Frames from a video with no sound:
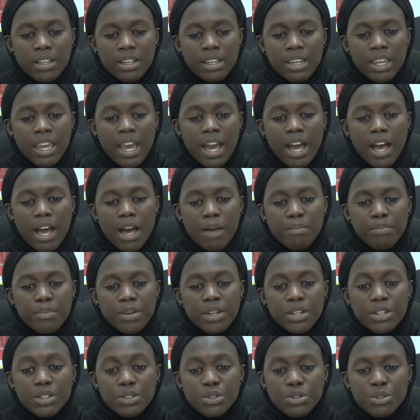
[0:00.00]
There
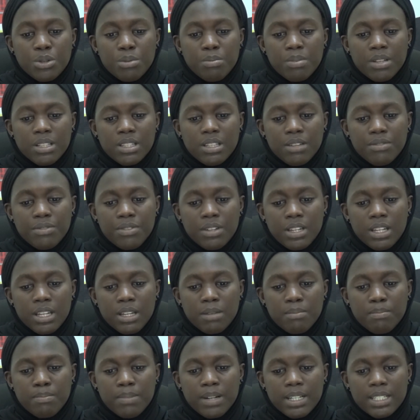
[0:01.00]
appears to be a
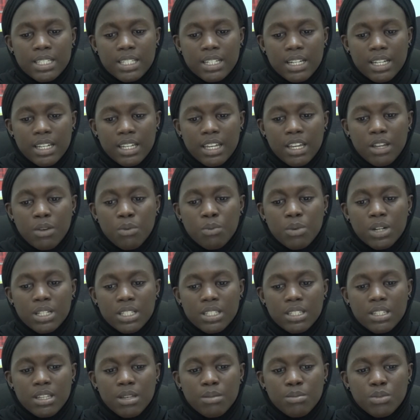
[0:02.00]
definite pattern in
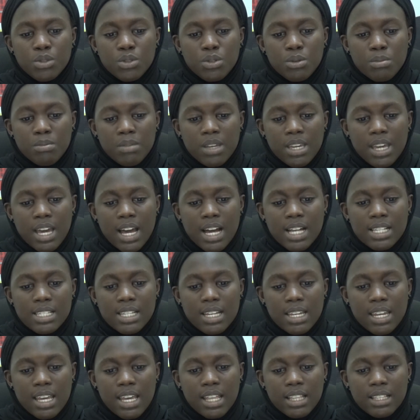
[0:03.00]
what seems to me as
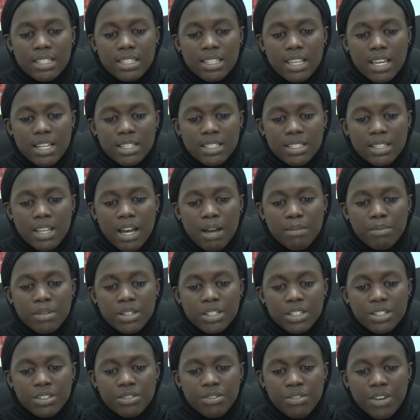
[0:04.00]
an
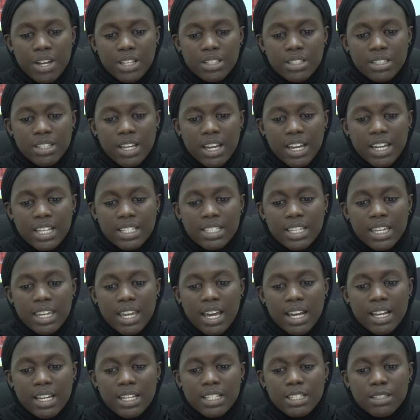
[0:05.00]
established trend targeted
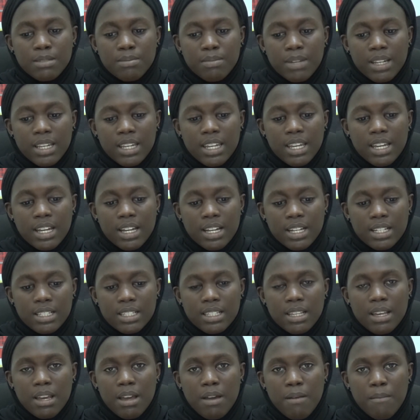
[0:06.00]
against
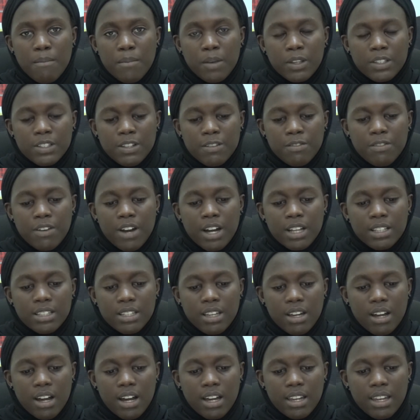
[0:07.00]
Mandinkas, Mr.
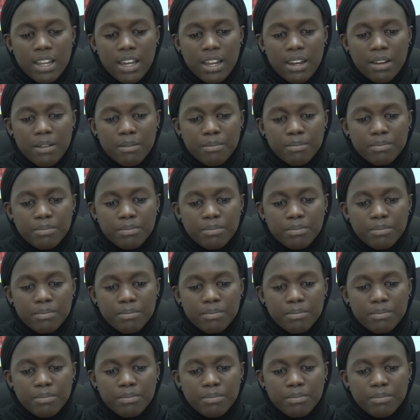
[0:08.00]
Fati added.